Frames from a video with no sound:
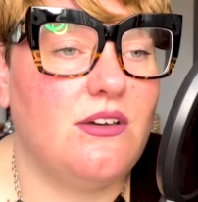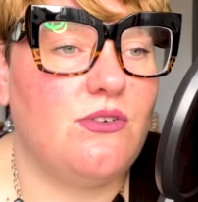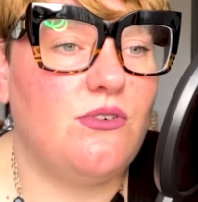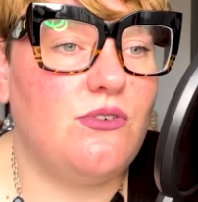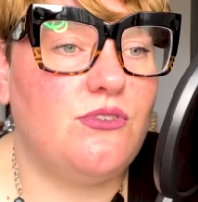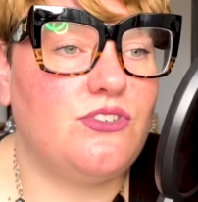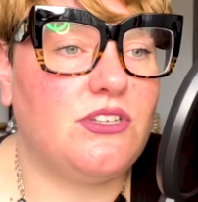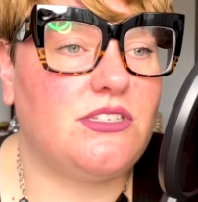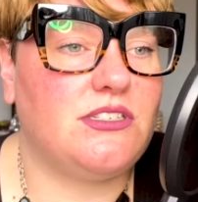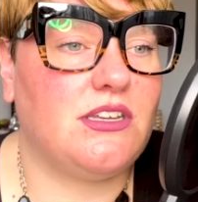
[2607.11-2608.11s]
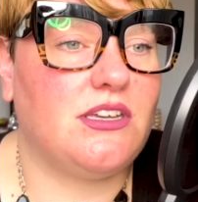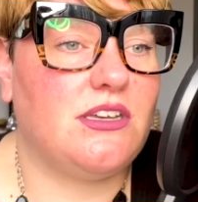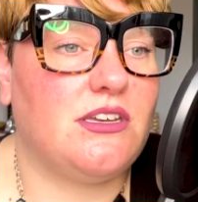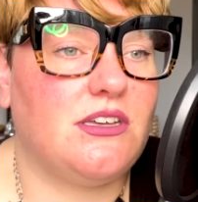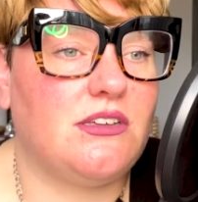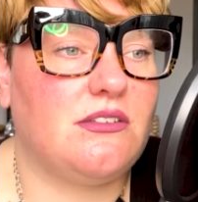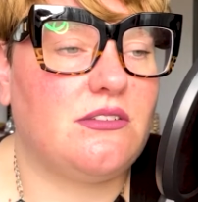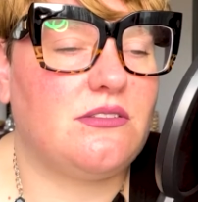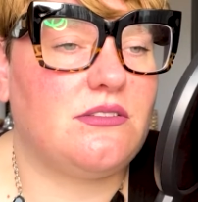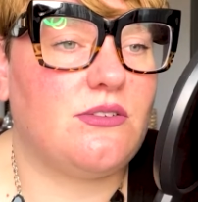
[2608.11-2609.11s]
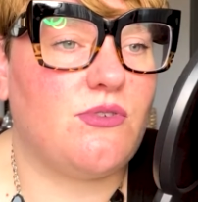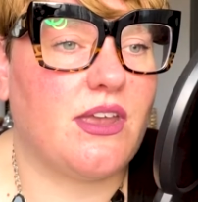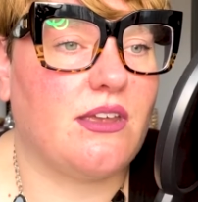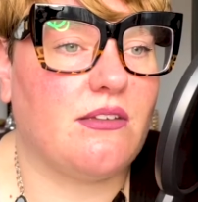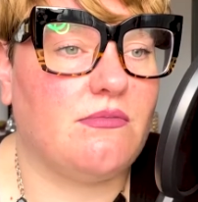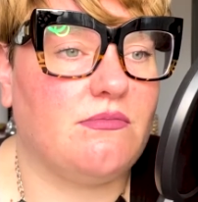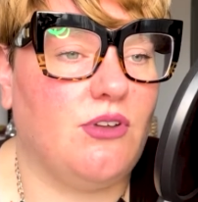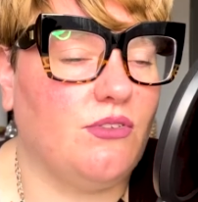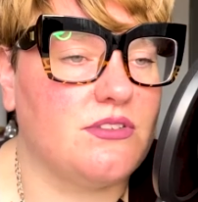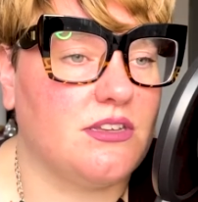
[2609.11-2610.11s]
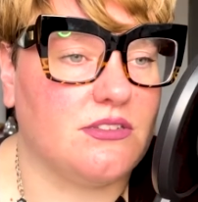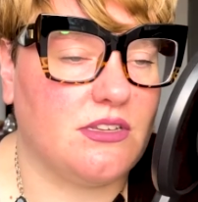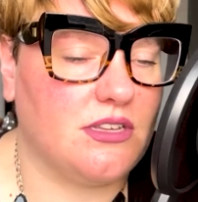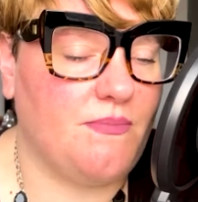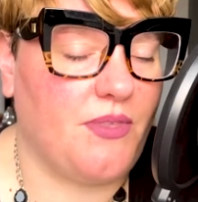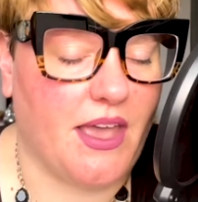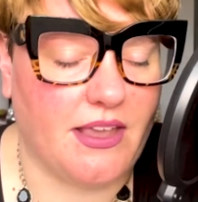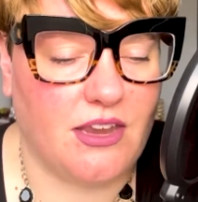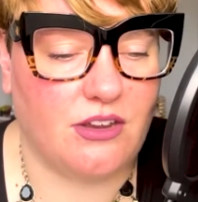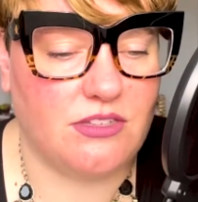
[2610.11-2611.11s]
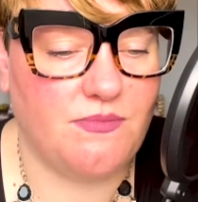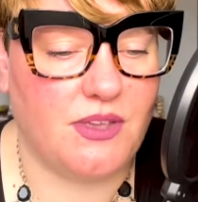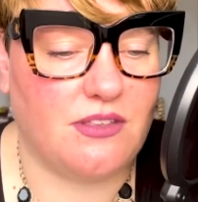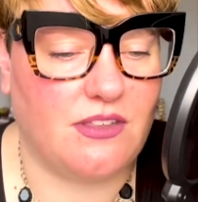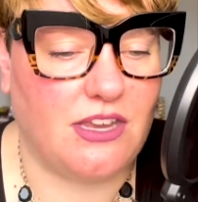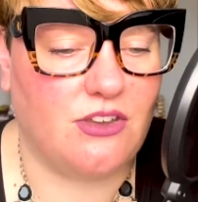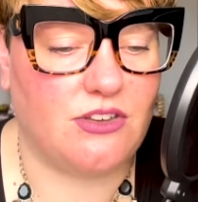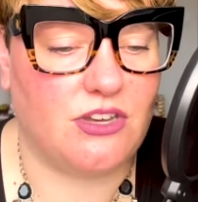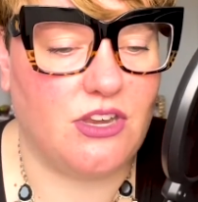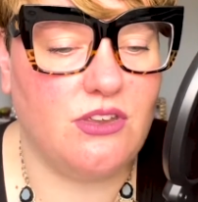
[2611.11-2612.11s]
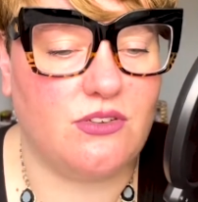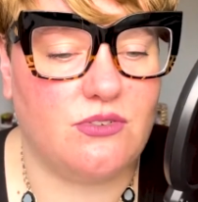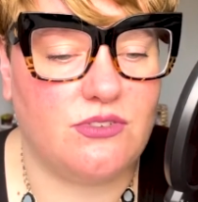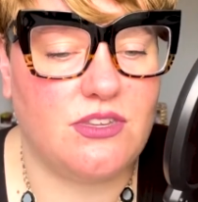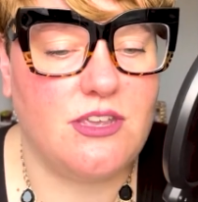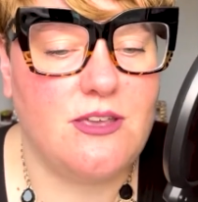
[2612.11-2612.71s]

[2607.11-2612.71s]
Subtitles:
Or just talking nonsense or something, you know, something that they couldn't use.